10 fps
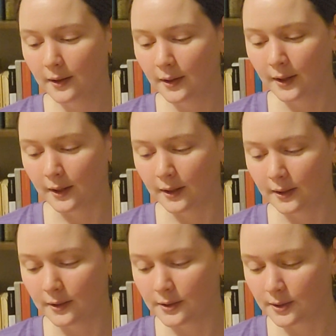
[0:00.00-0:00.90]

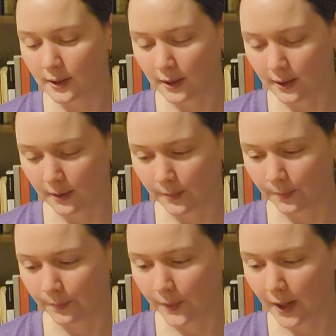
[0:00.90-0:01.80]
And
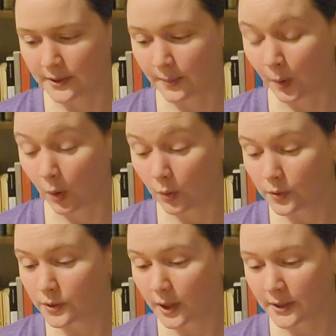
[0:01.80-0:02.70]
I
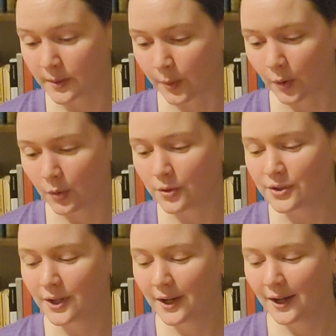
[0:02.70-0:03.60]
suppose
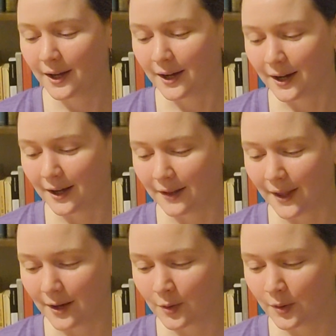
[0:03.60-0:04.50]

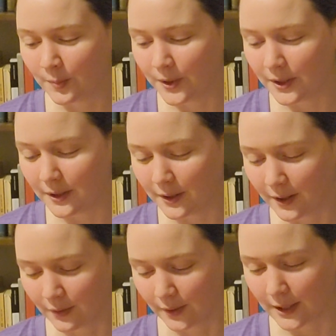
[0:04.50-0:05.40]
that could be
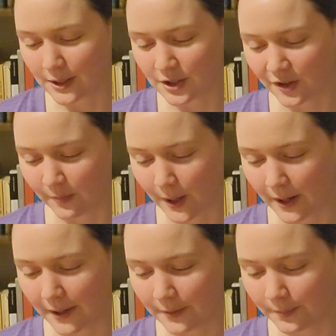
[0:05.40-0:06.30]
a relation of
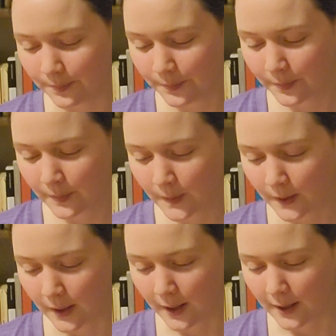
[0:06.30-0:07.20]
mine.
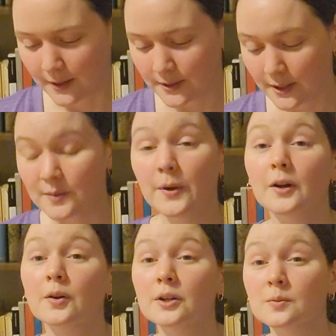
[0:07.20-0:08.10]
And it says Merry
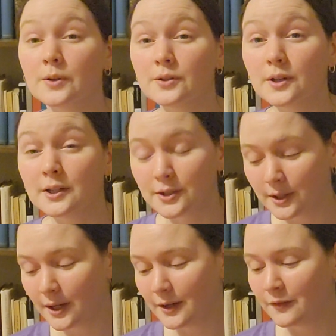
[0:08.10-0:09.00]
Christmas,
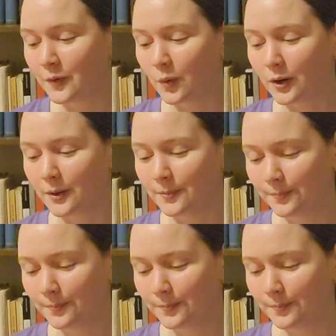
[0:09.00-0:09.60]
1884.